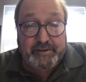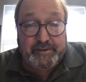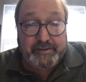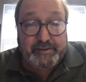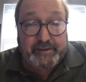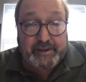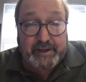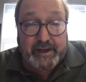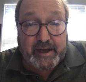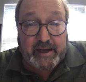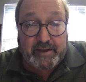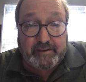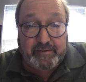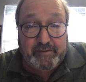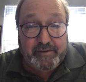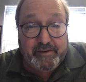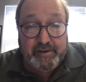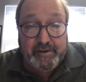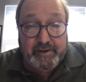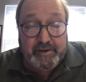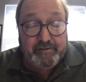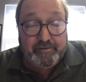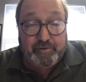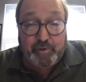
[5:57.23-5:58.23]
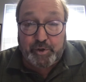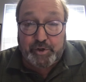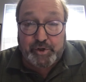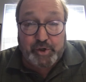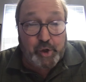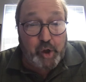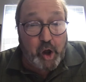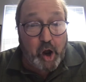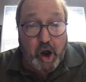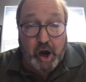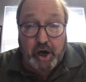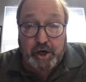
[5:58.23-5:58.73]
that for as
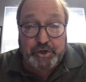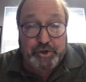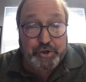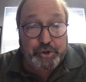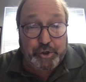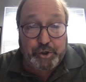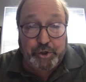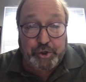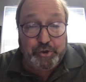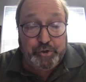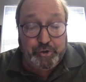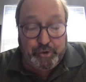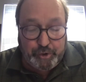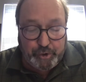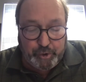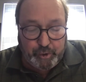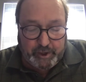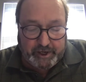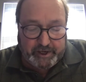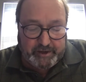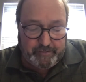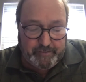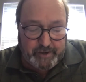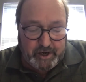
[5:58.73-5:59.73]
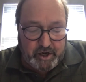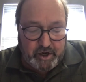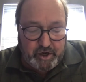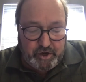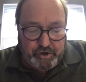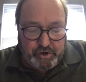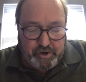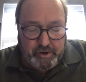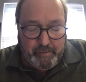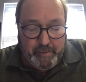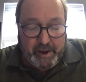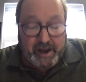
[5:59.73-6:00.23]
long as you can do it,
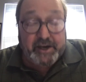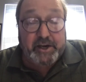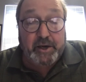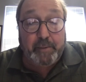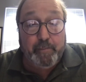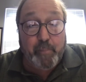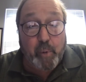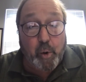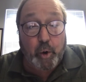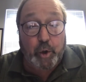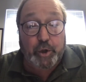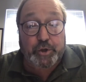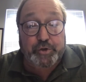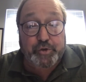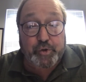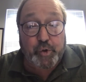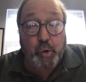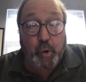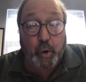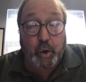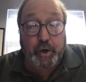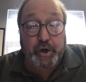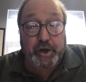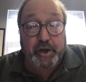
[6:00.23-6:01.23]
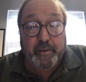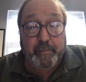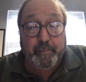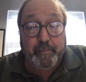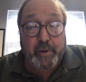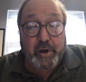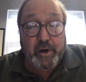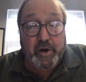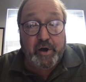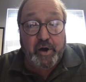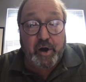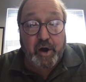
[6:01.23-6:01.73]
you make a moratorium
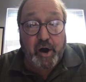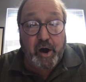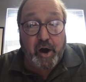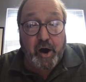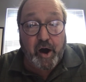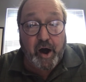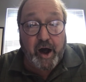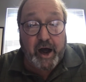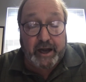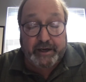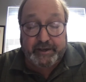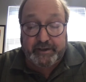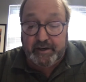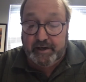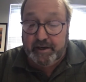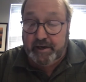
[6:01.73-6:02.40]
on